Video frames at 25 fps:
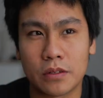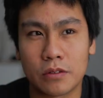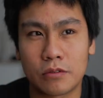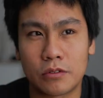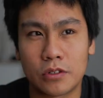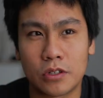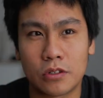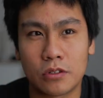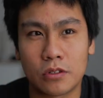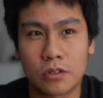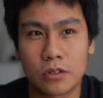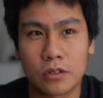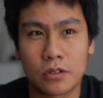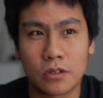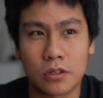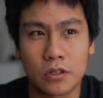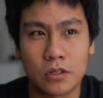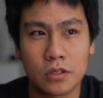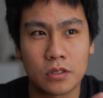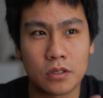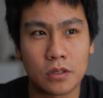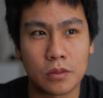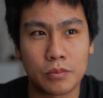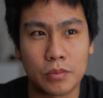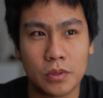a roll
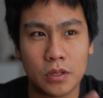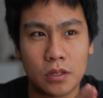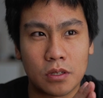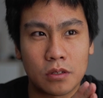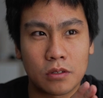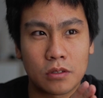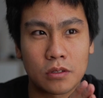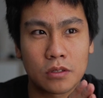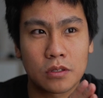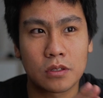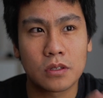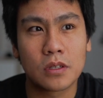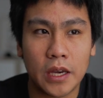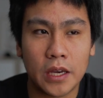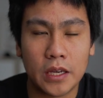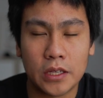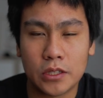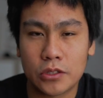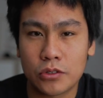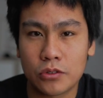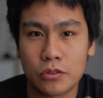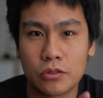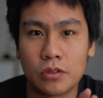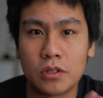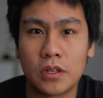cost about $8
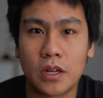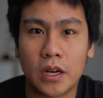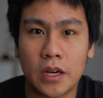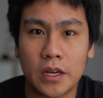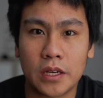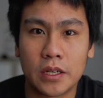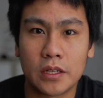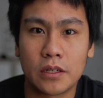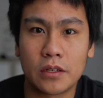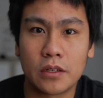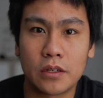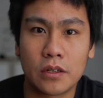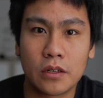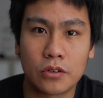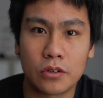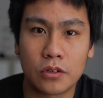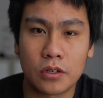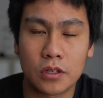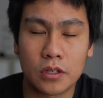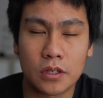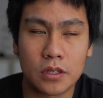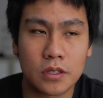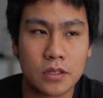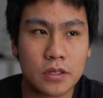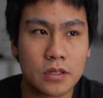to
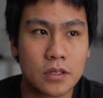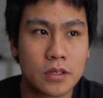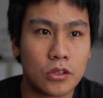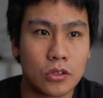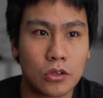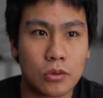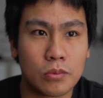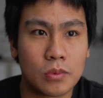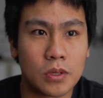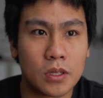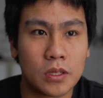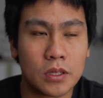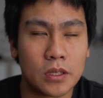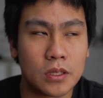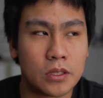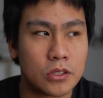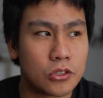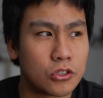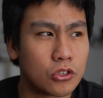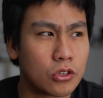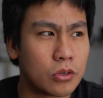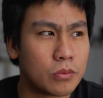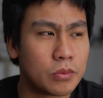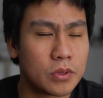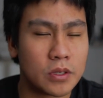$9. Normally in
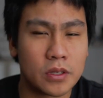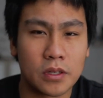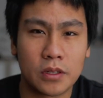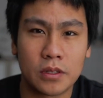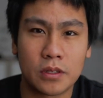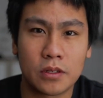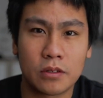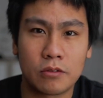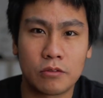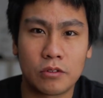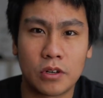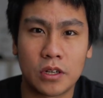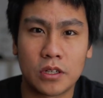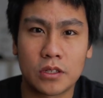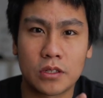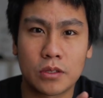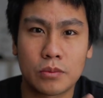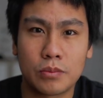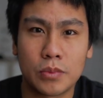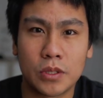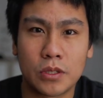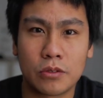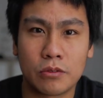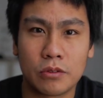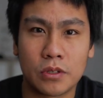Germany it runs
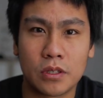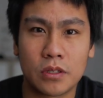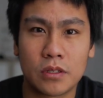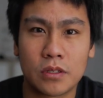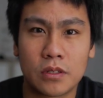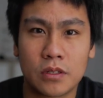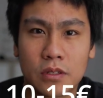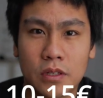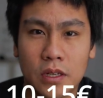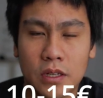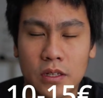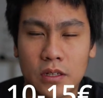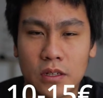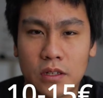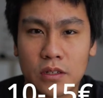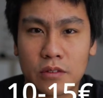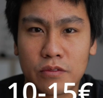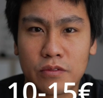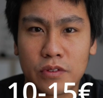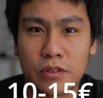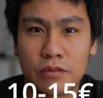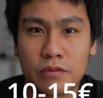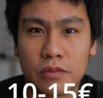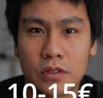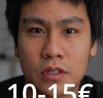between 10 and
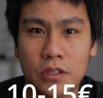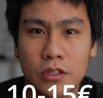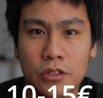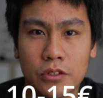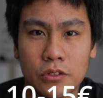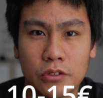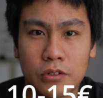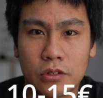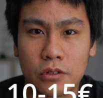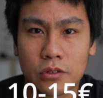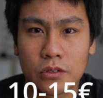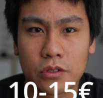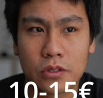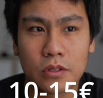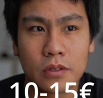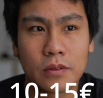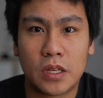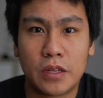50 euros.